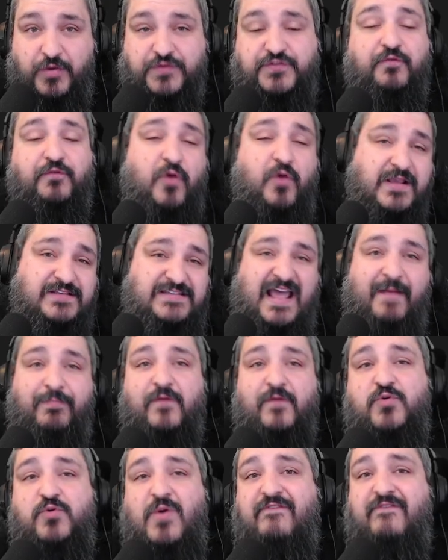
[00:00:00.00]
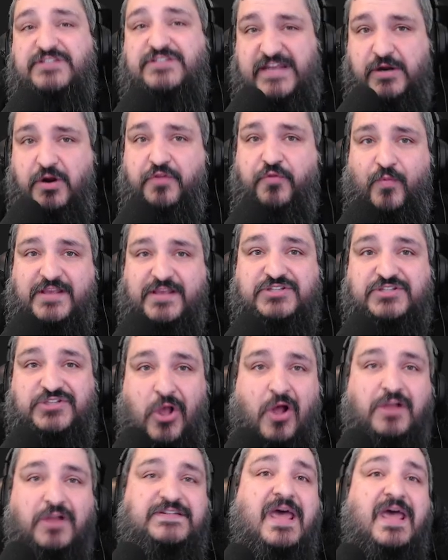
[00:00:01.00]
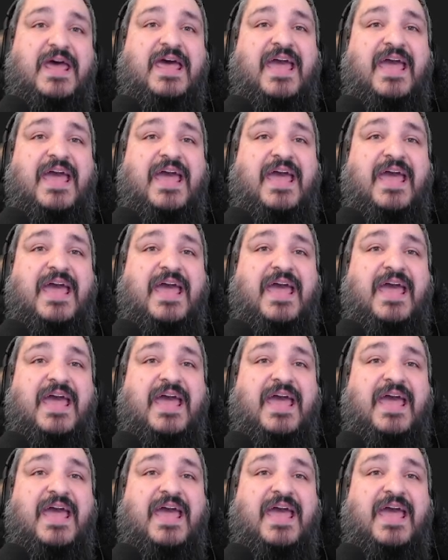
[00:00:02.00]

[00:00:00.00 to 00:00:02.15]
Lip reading: So for example, if you have tier 3 salt,